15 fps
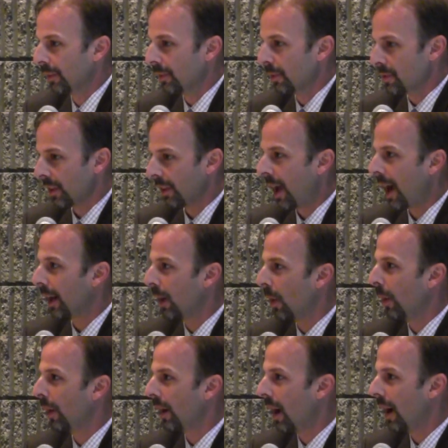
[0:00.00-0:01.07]
there's a lot
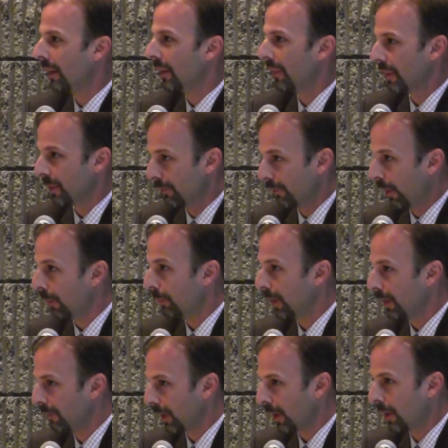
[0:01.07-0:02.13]
going on in the
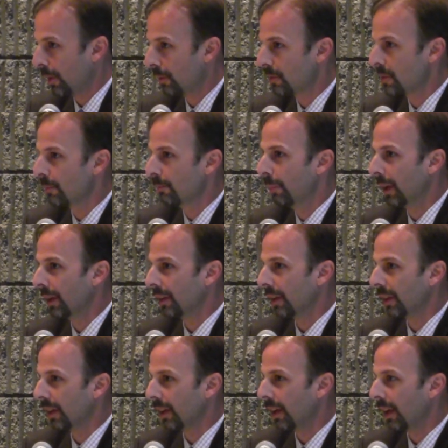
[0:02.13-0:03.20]
development of the codes, but
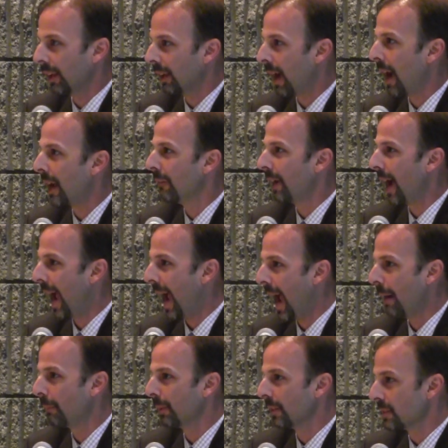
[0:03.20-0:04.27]
a lot of it
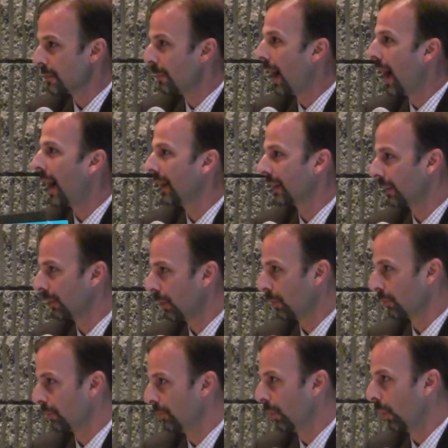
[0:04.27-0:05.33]
happens behind closed